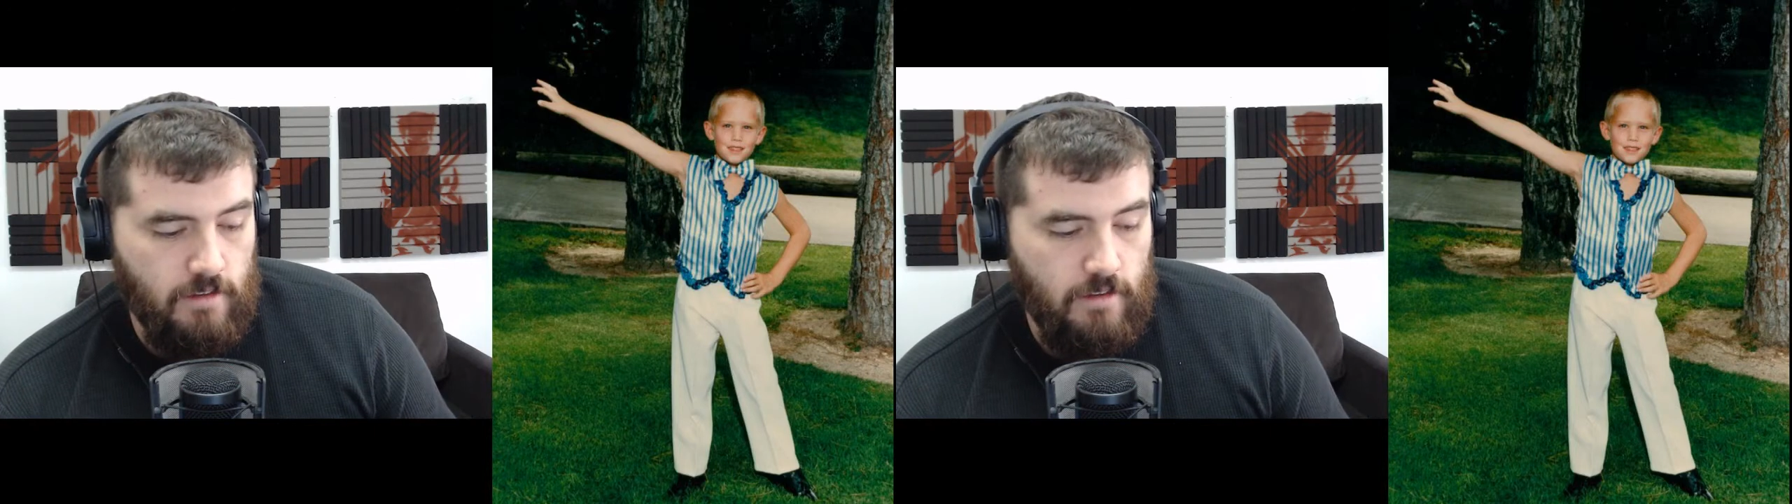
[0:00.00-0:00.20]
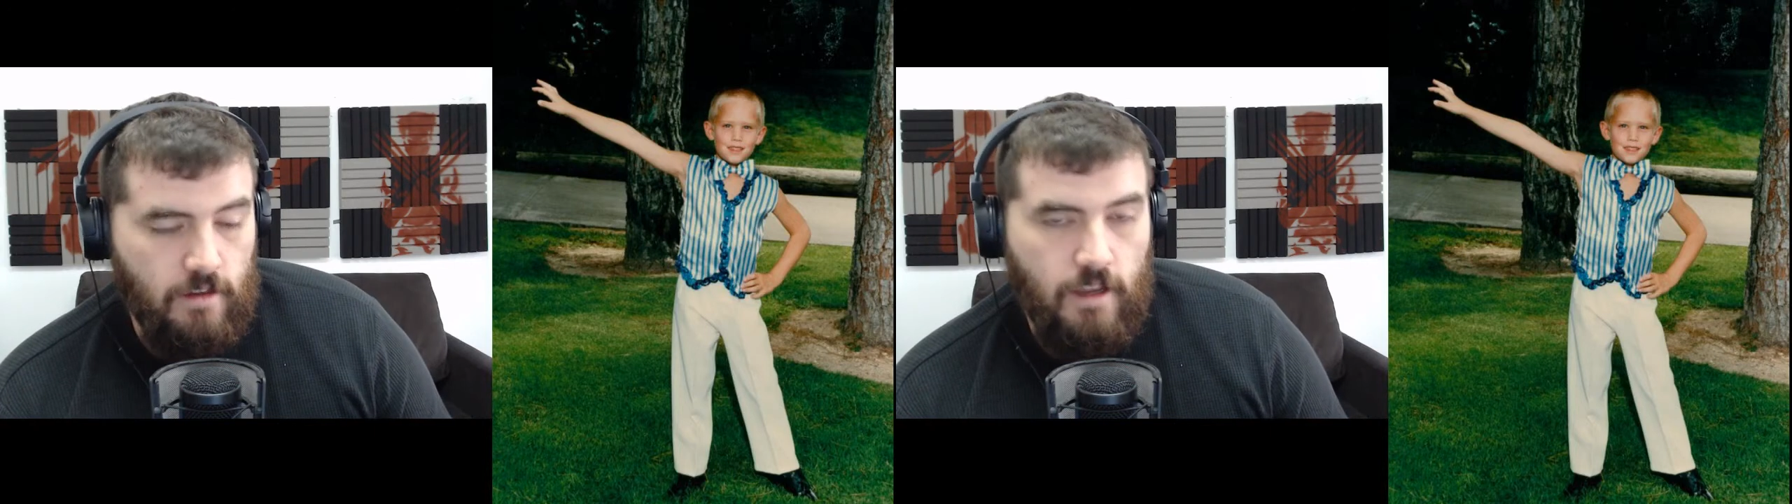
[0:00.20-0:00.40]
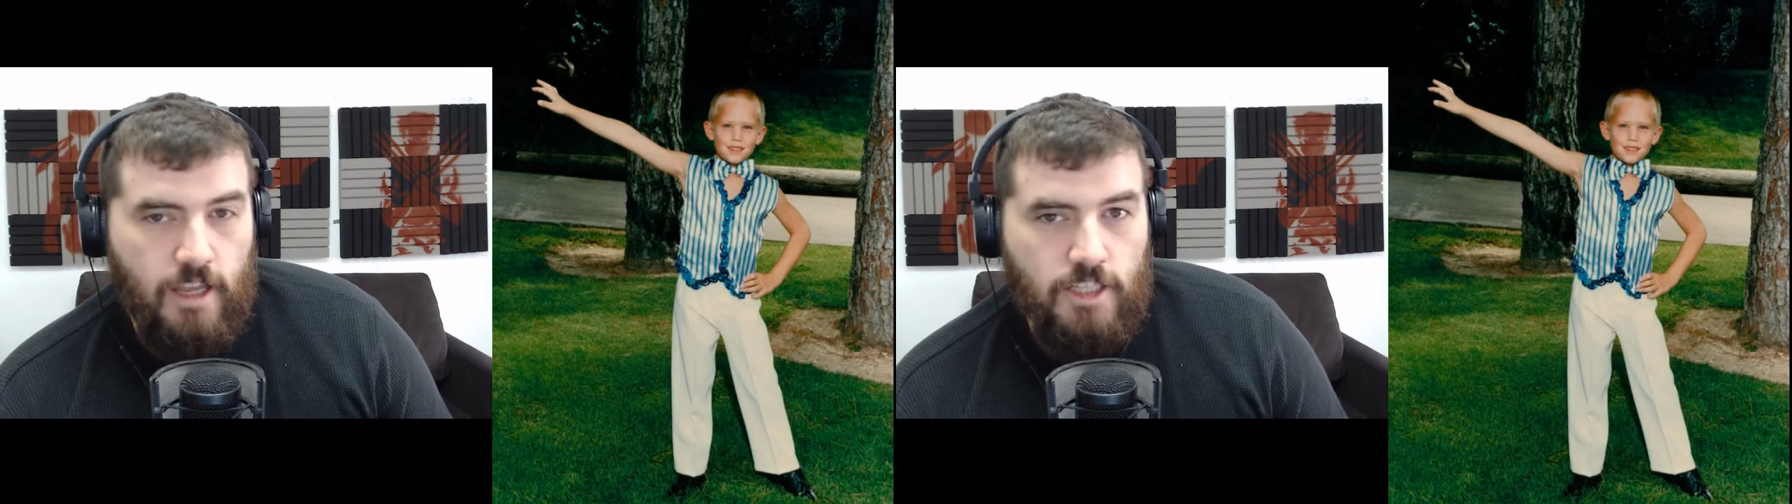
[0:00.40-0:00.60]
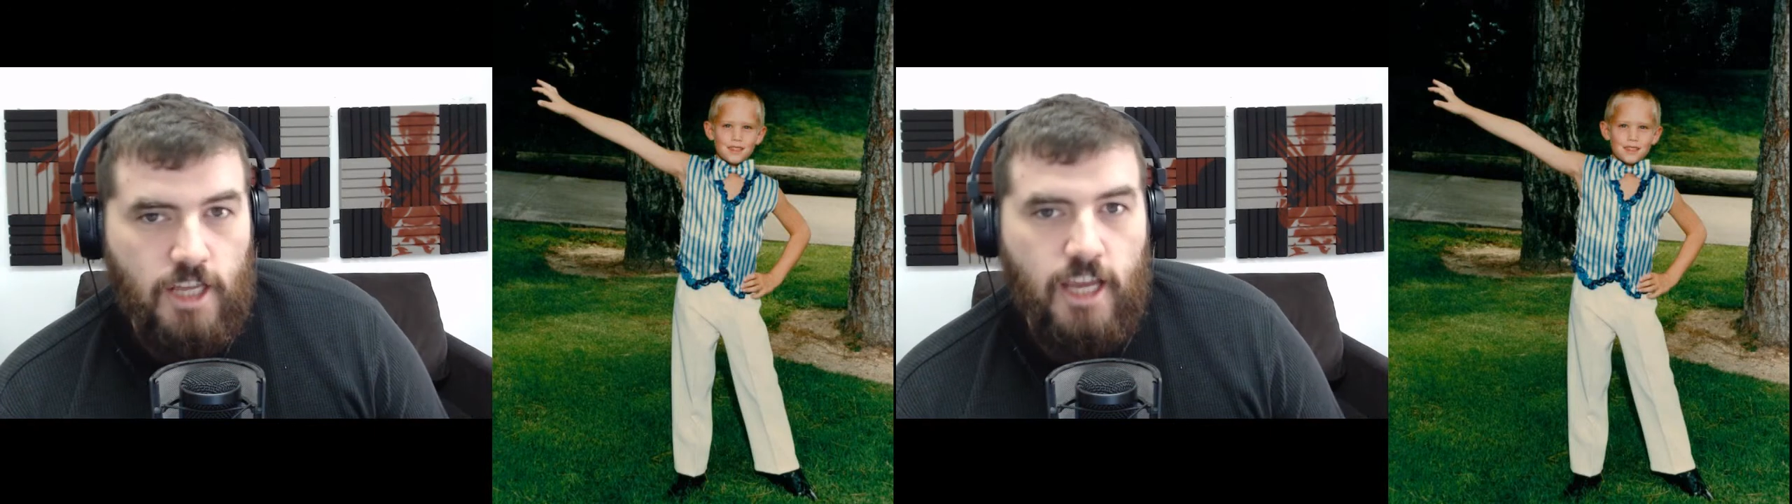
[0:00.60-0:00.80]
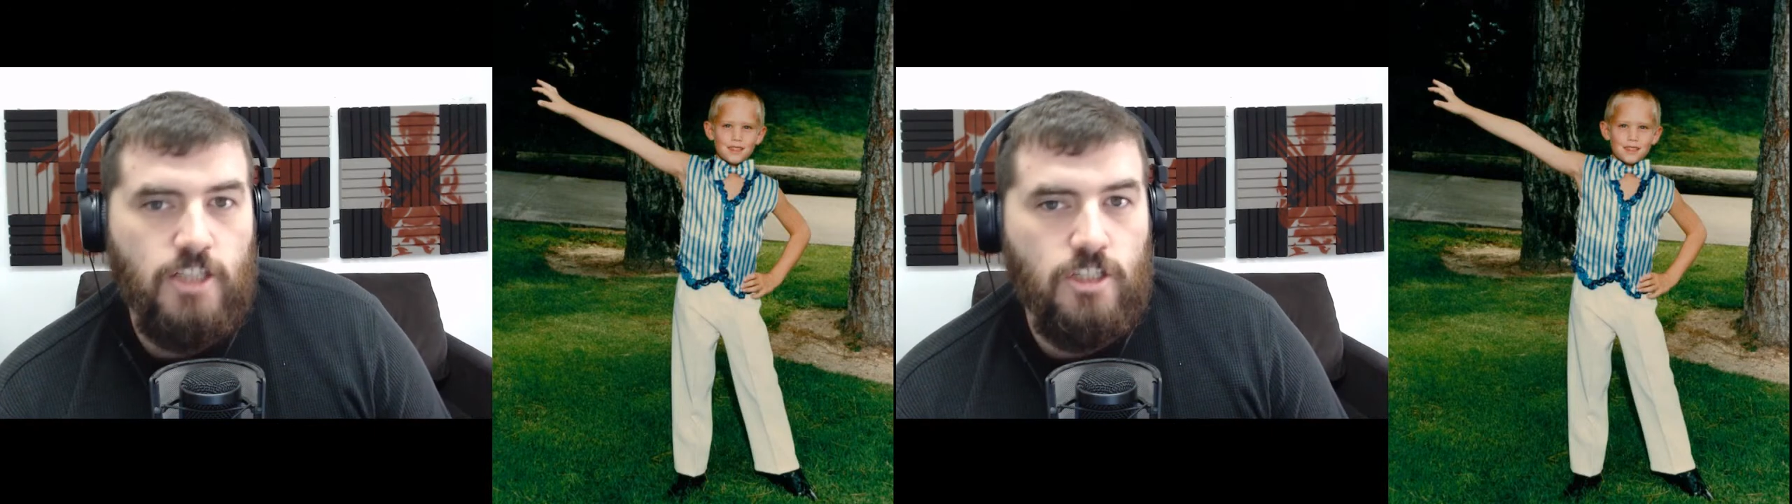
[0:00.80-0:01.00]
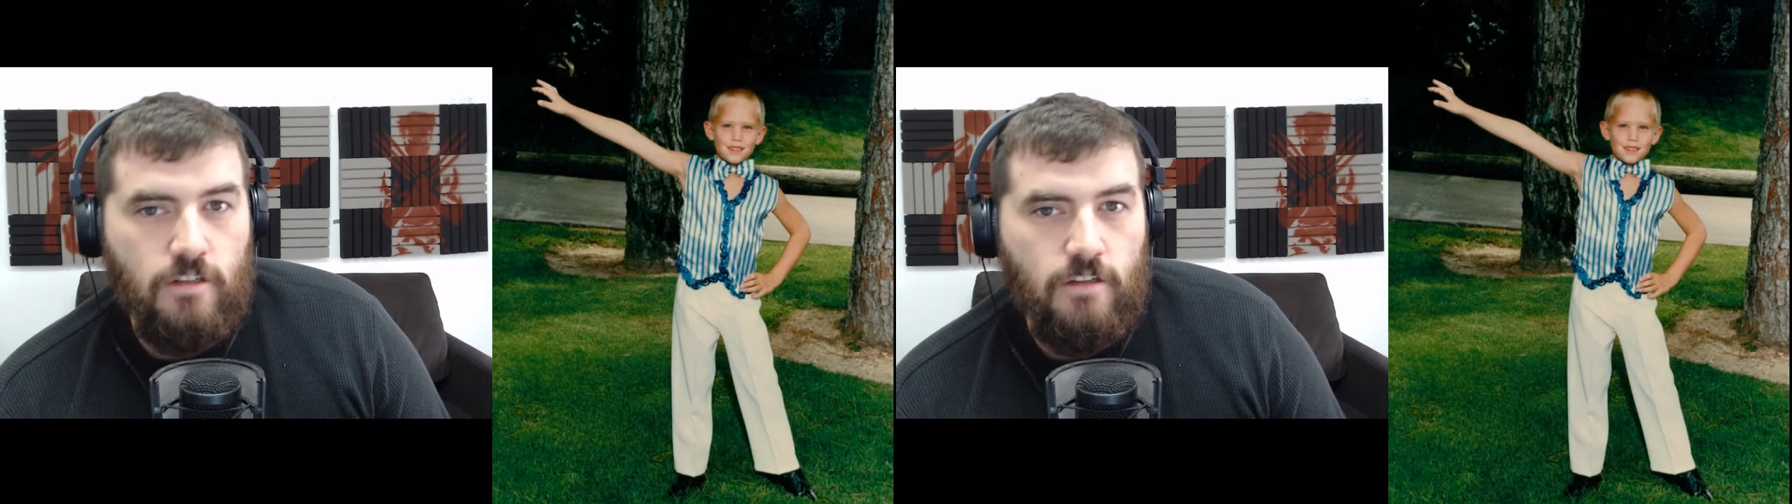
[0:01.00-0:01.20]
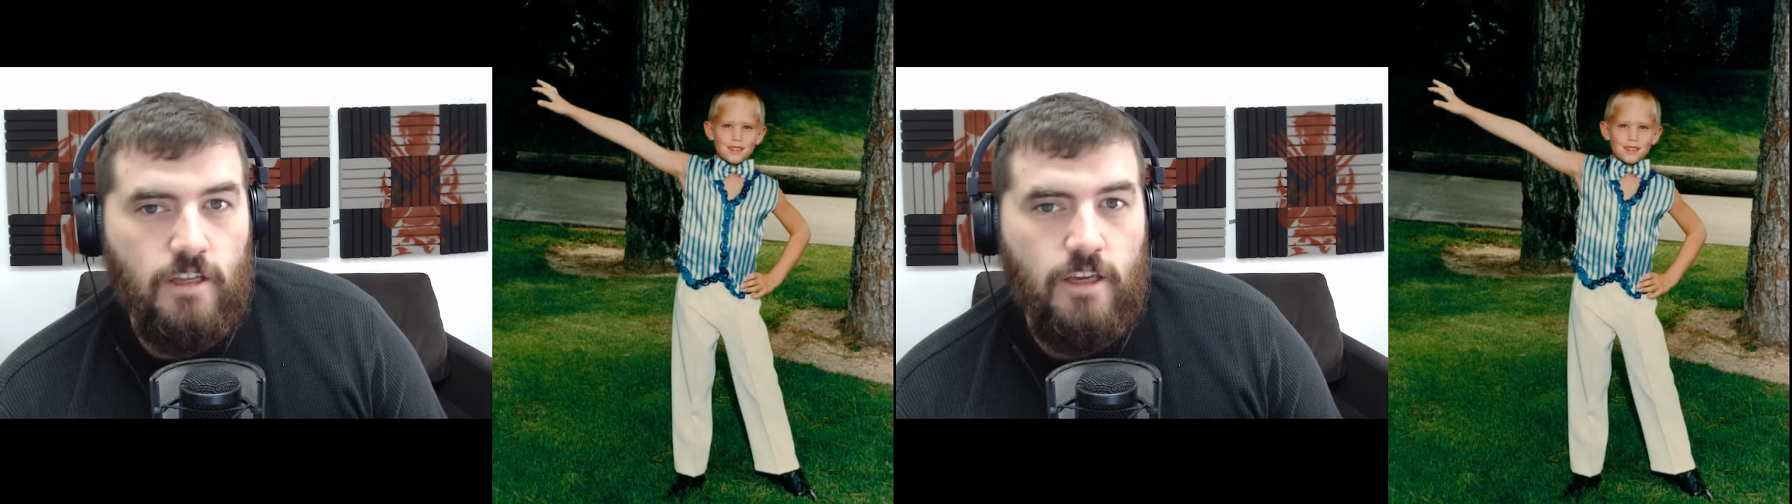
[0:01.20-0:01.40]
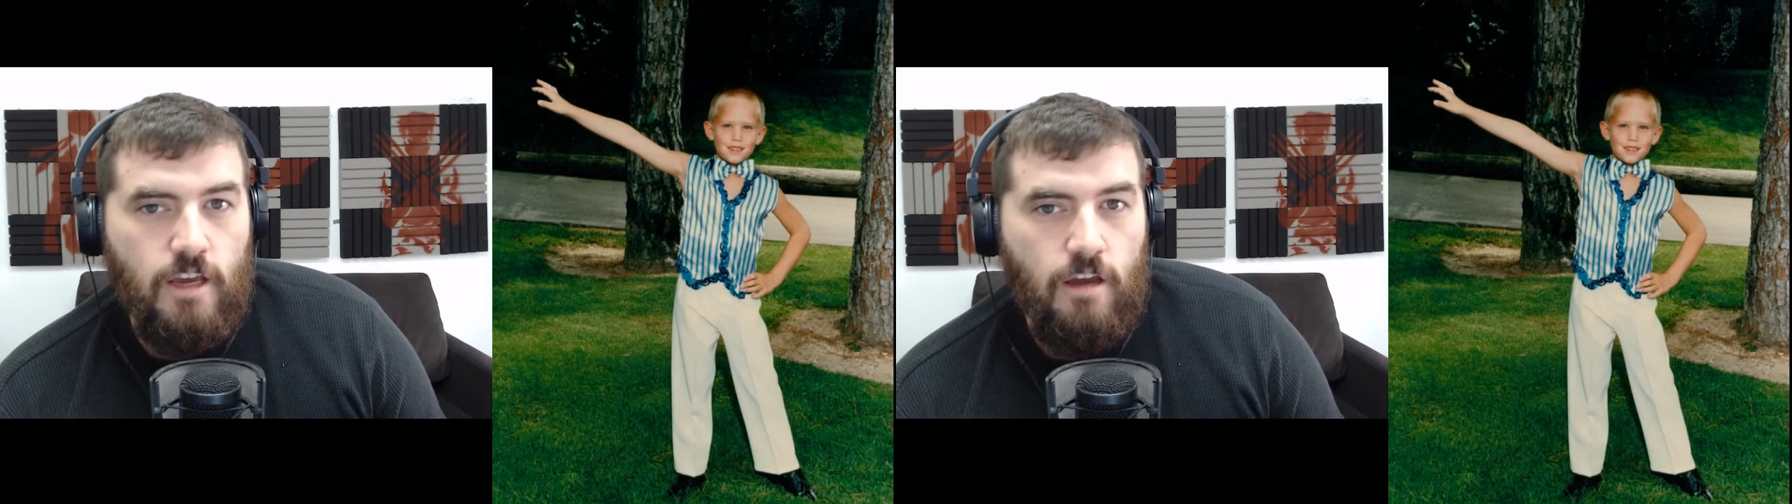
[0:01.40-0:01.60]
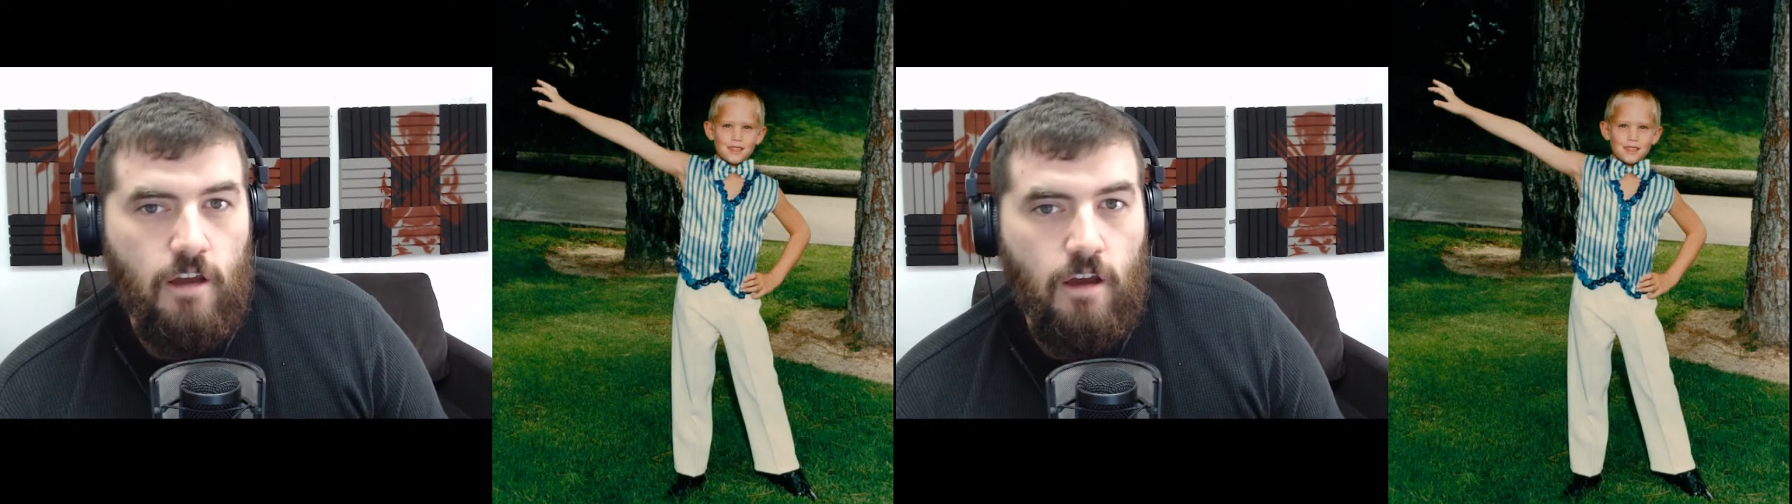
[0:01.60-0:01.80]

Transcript: oh, right. intentionally